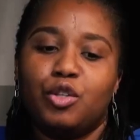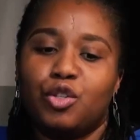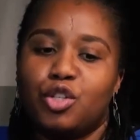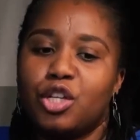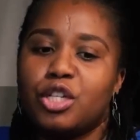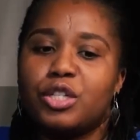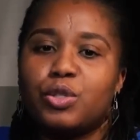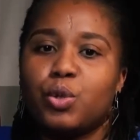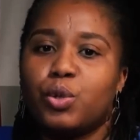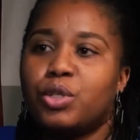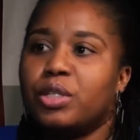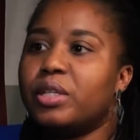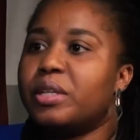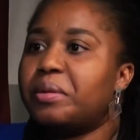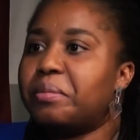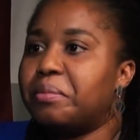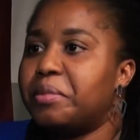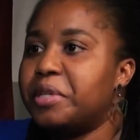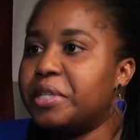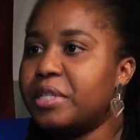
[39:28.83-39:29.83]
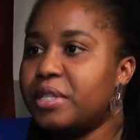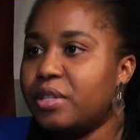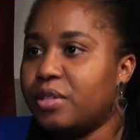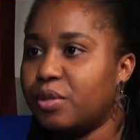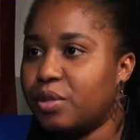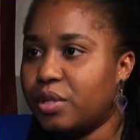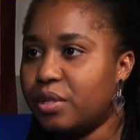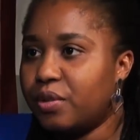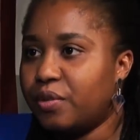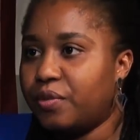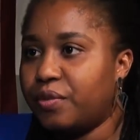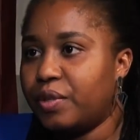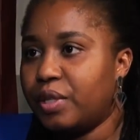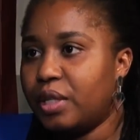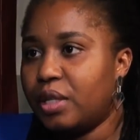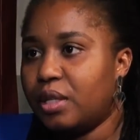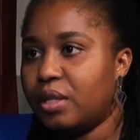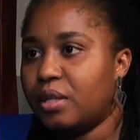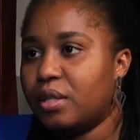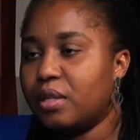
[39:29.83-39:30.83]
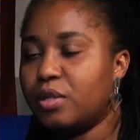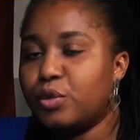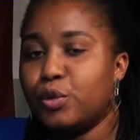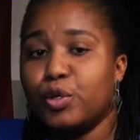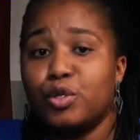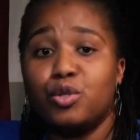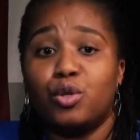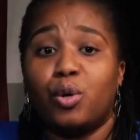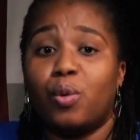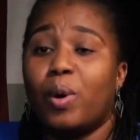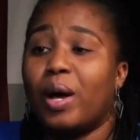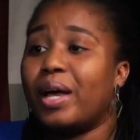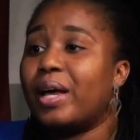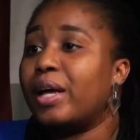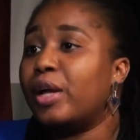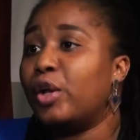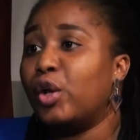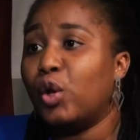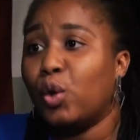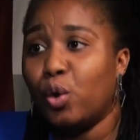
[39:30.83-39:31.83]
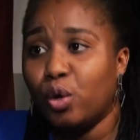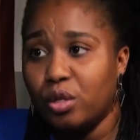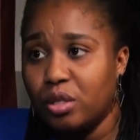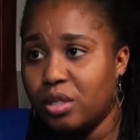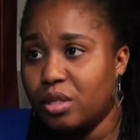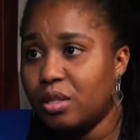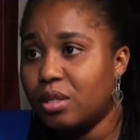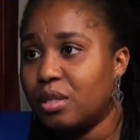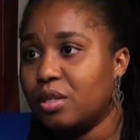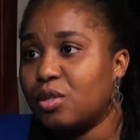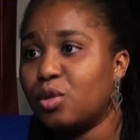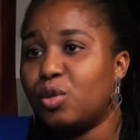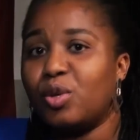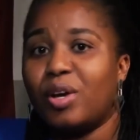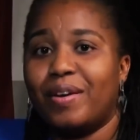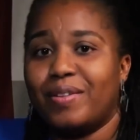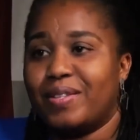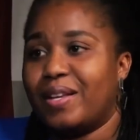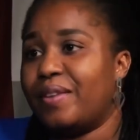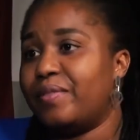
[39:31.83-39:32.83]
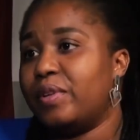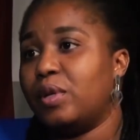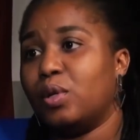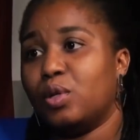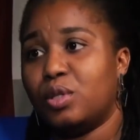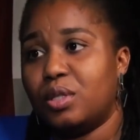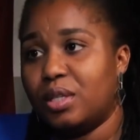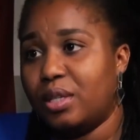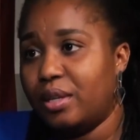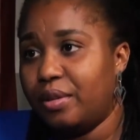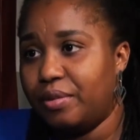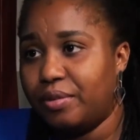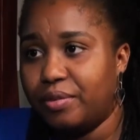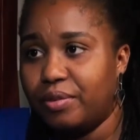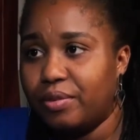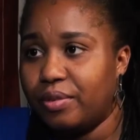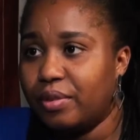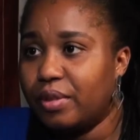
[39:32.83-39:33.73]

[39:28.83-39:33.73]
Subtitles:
just totally immersing yourself in it. It's going to require a lot, so you have to have a lot to give.